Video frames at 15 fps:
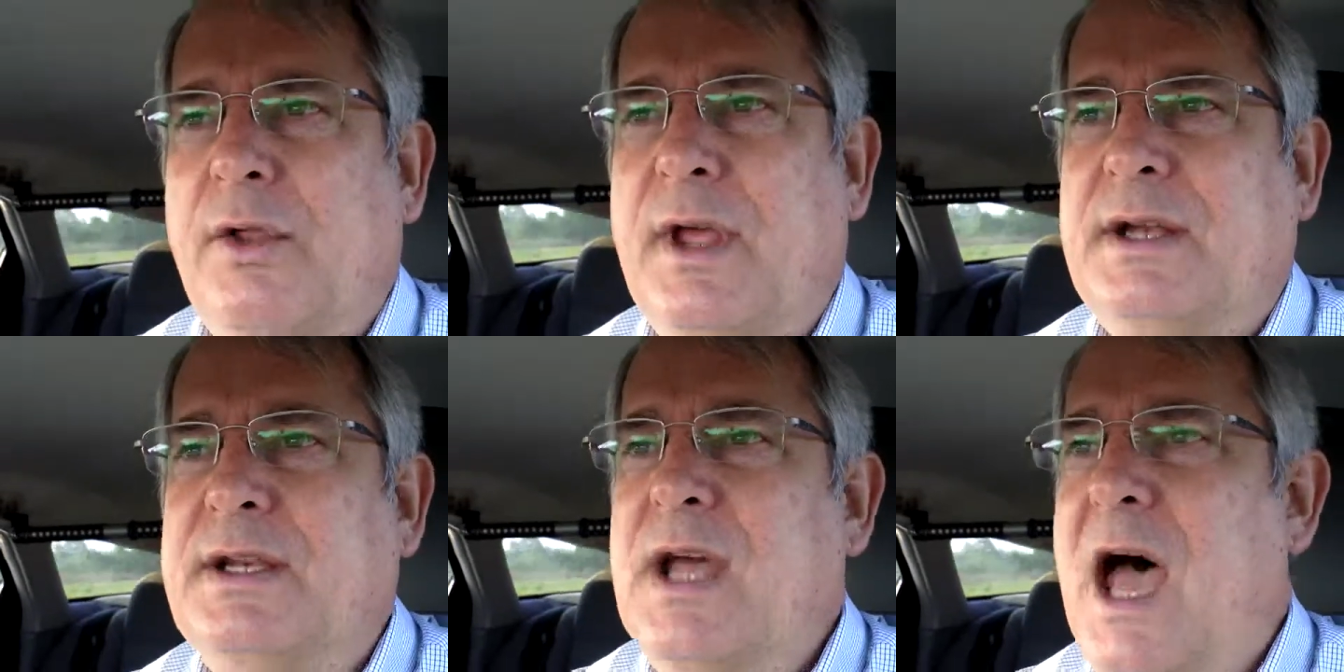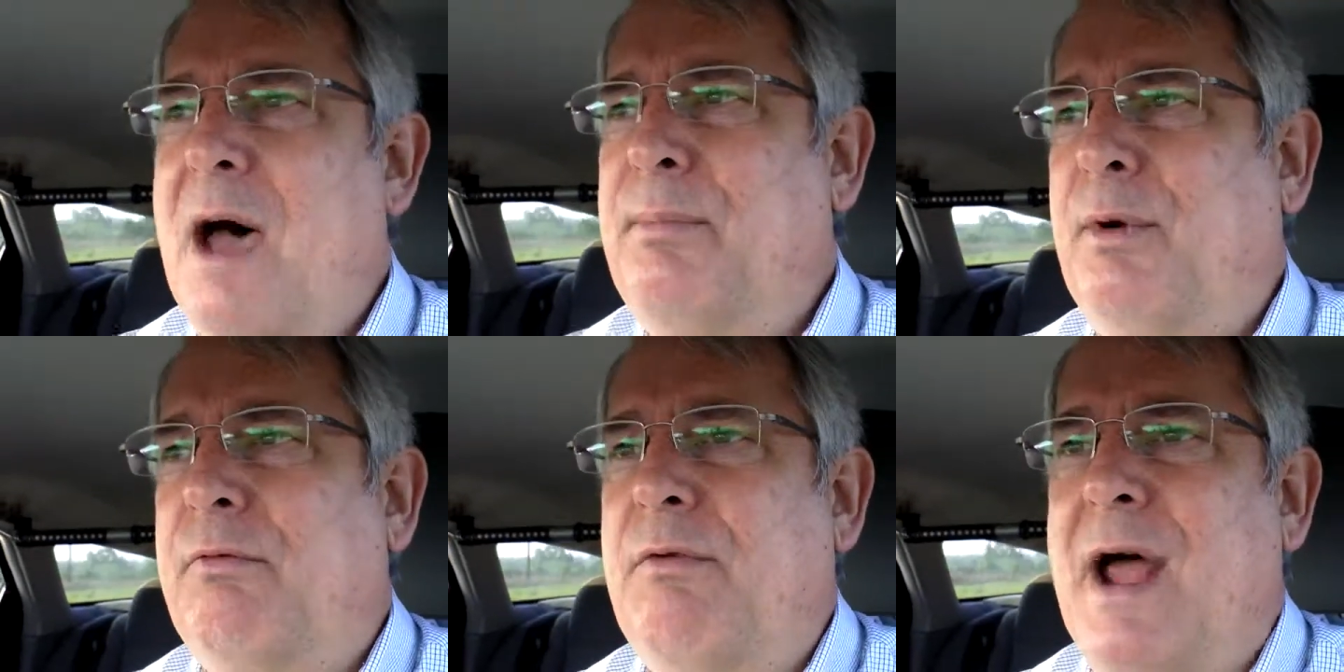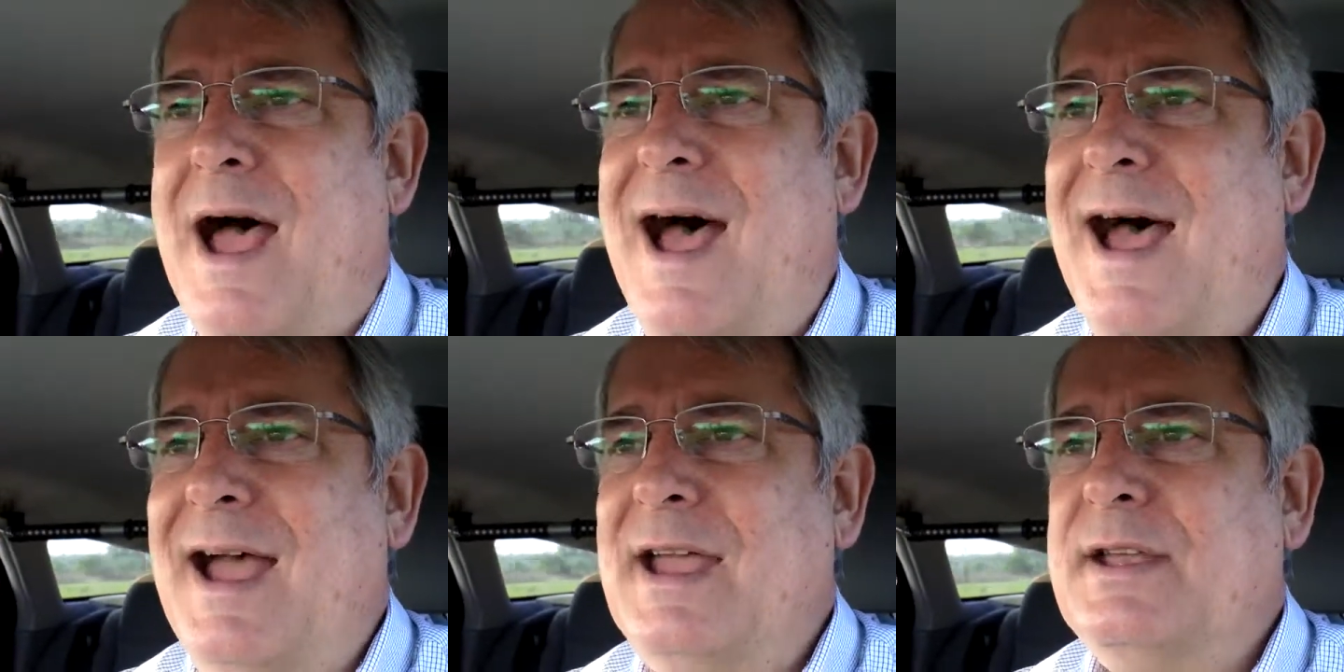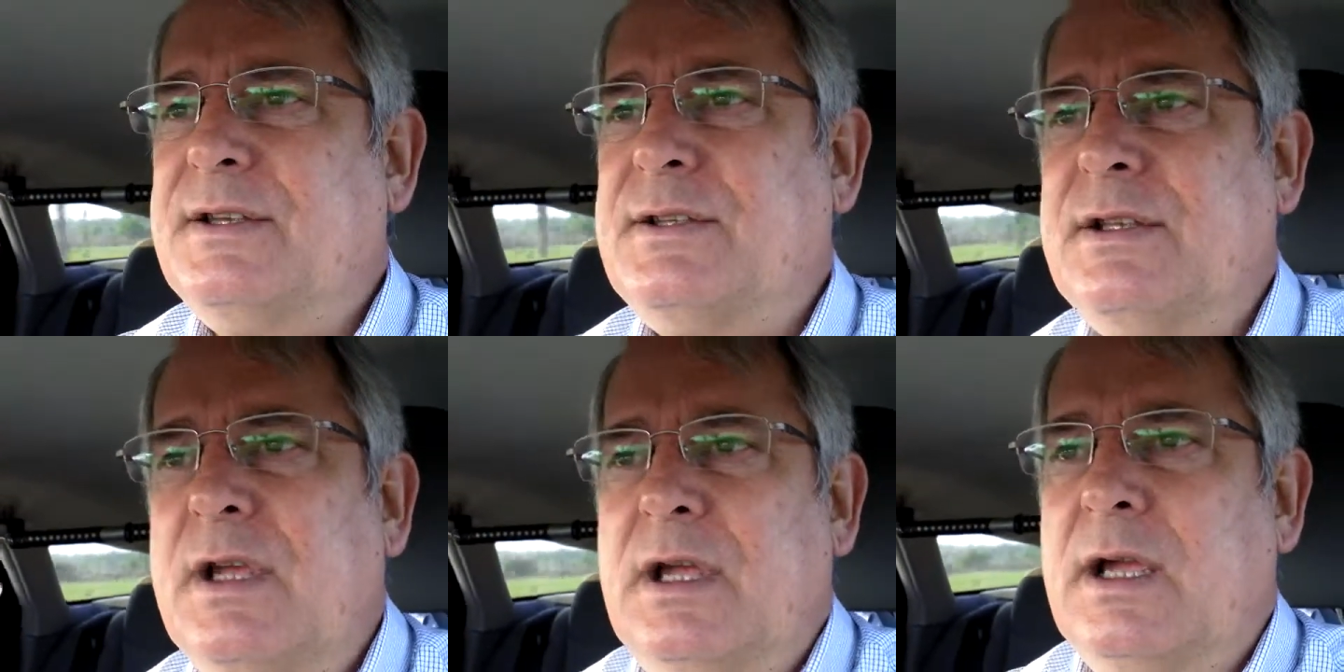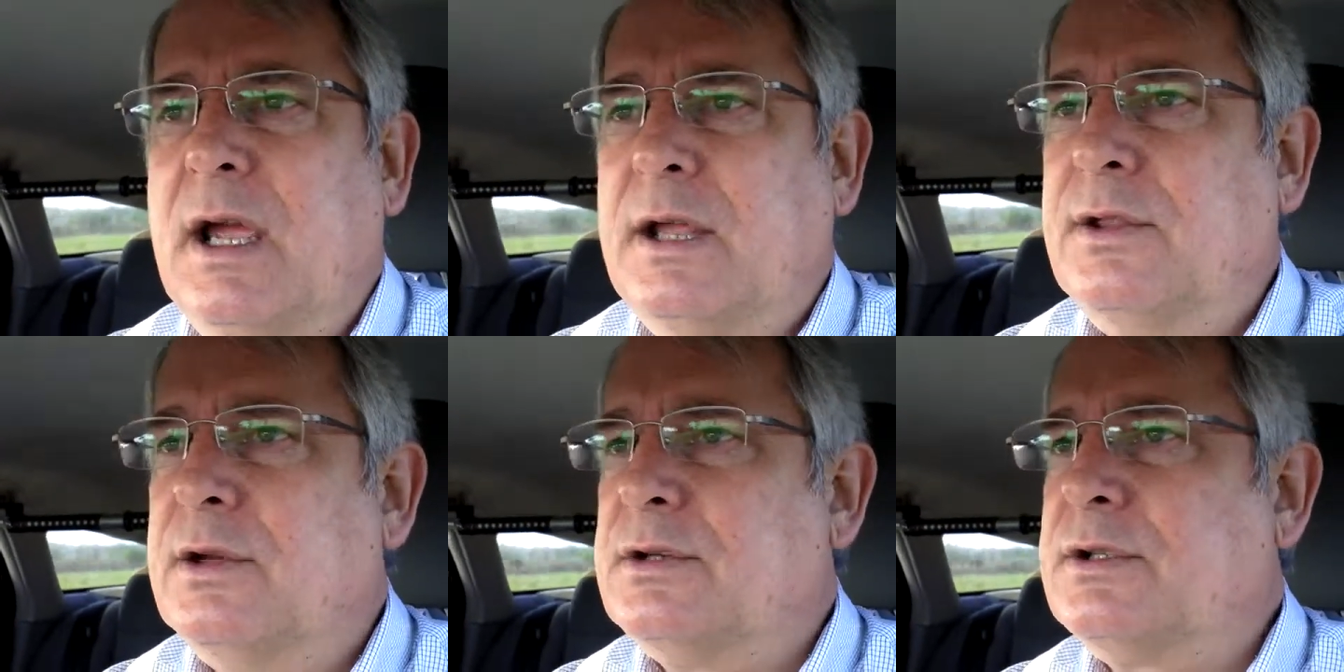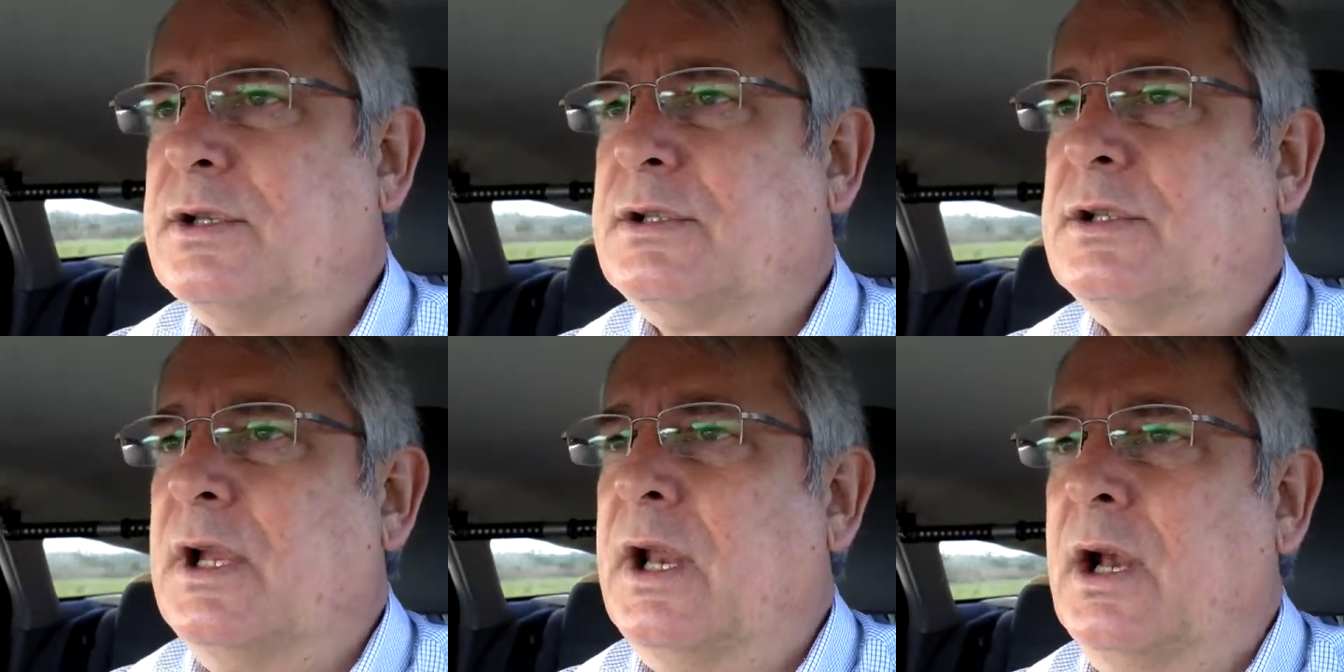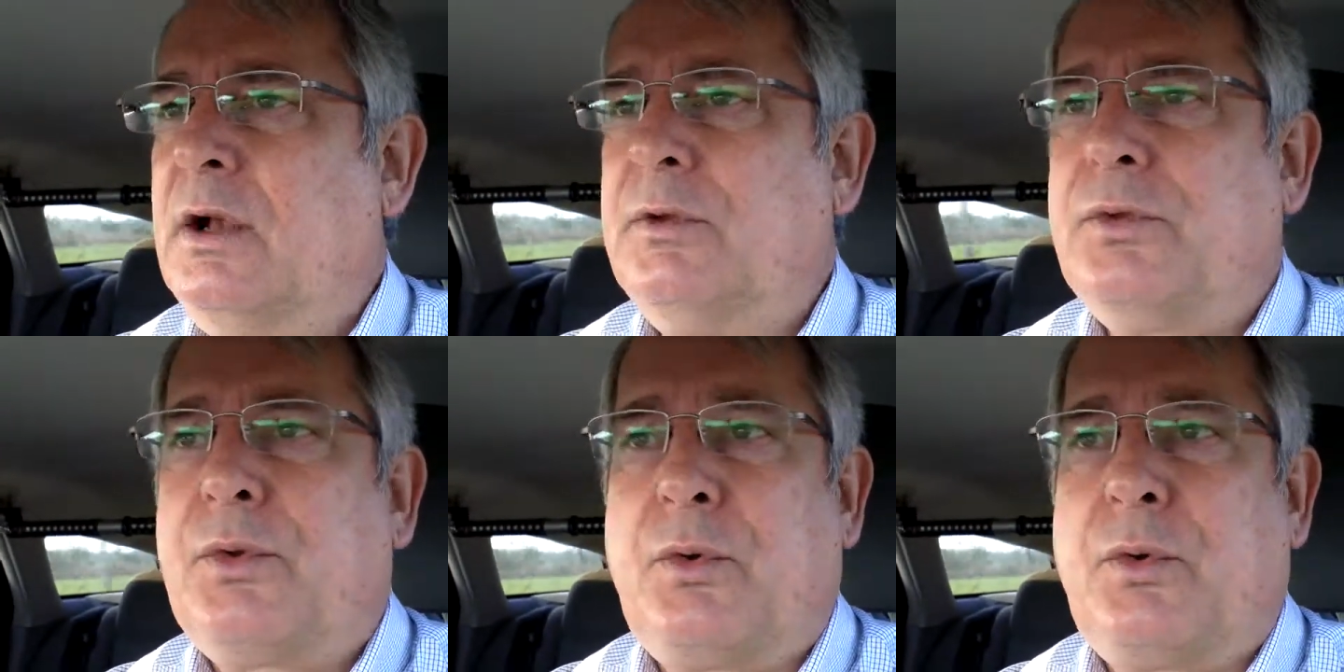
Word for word: Or they top a rise and there's this little